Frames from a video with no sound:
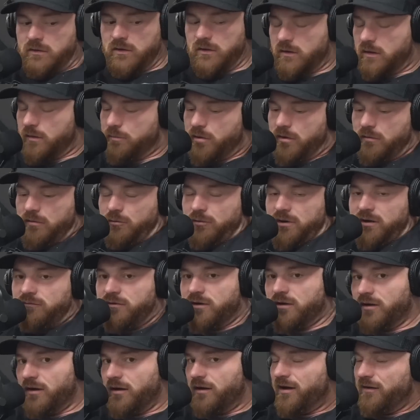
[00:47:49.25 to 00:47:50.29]
probably wouldn't
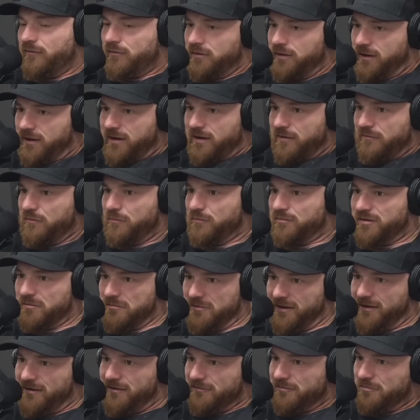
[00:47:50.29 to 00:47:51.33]
have done it live on the air if it was
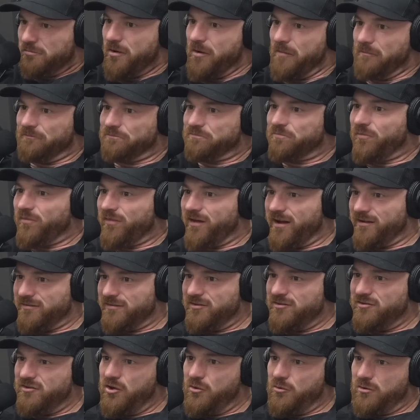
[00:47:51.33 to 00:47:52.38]
somebody else. But as
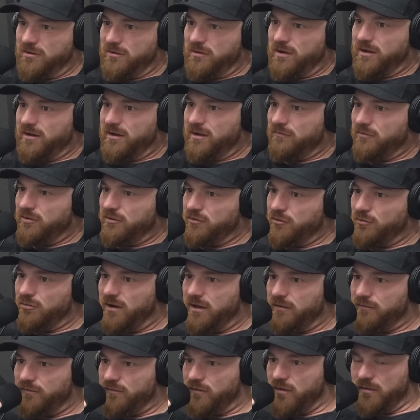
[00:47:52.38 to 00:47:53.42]
it's you and everything you
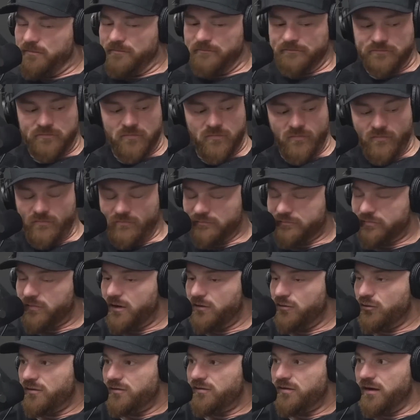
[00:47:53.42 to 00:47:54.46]
live for,
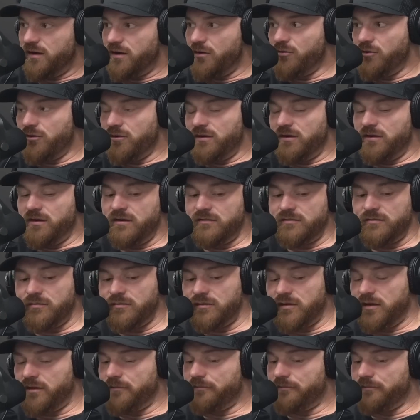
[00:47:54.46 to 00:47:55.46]
and you're saying how good it is, I was like,